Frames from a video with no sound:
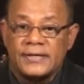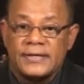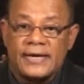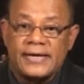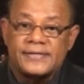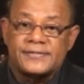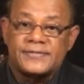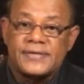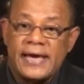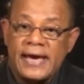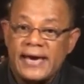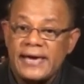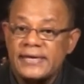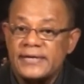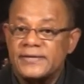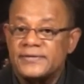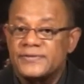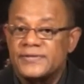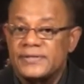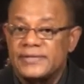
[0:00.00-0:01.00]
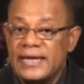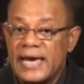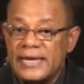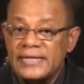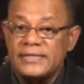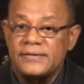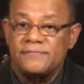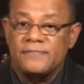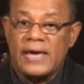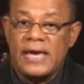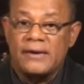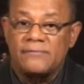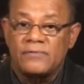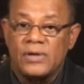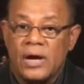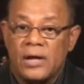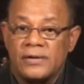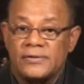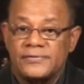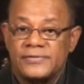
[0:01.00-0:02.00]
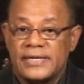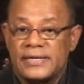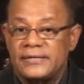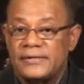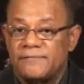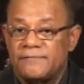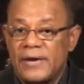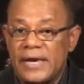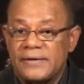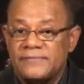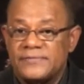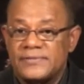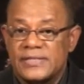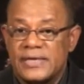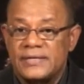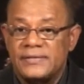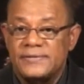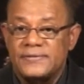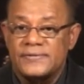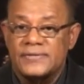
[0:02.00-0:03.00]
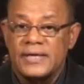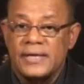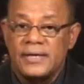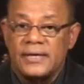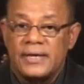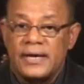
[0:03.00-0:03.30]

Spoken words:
as high as $95.05